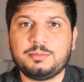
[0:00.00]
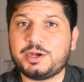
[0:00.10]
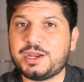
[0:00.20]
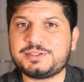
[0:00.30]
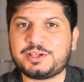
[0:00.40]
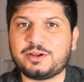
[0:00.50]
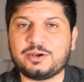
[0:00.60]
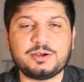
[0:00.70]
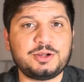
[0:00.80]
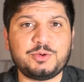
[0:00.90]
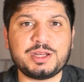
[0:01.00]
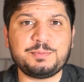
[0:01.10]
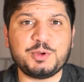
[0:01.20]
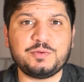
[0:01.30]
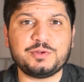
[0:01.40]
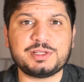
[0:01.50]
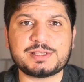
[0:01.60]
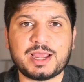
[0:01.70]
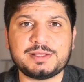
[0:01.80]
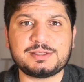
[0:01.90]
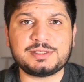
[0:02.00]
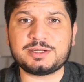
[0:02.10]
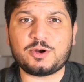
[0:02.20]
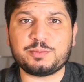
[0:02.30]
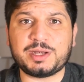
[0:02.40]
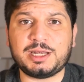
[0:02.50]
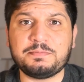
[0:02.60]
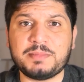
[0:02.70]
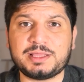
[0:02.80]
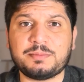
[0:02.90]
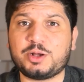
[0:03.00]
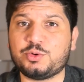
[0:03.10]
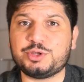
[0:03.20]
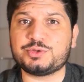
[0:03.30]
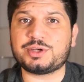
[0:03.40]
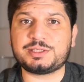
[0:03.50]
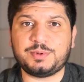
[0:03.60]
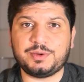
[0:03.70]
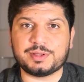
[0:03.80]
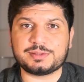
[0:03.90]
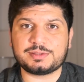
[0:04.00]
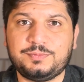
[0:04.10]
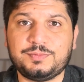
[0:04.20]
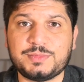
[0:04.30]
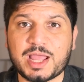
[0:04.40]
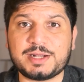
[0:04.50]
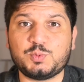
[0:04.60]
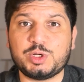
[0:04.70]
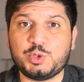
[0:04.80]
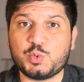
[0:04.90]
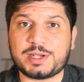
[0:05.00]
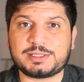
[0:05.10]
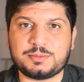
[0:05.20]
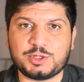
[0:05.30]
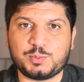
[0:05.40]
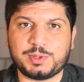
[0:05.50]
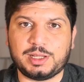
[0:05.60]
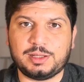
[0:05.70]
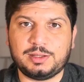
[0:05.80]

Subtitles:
But here's the kicker. Creating beautiful designs doesn't automatically make them a good user experience. That's when UX comes into play.